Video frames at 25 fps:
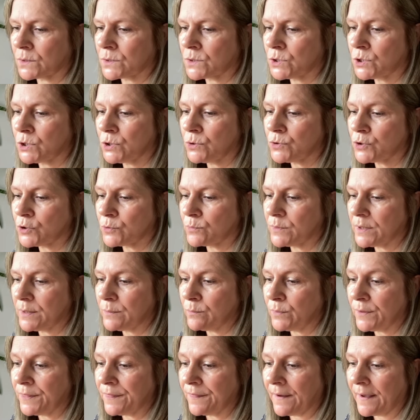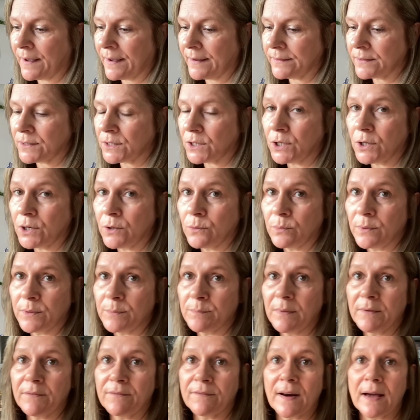do something with that, you know, with
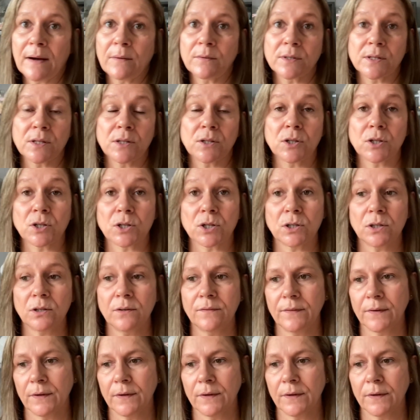my flowers and stuff.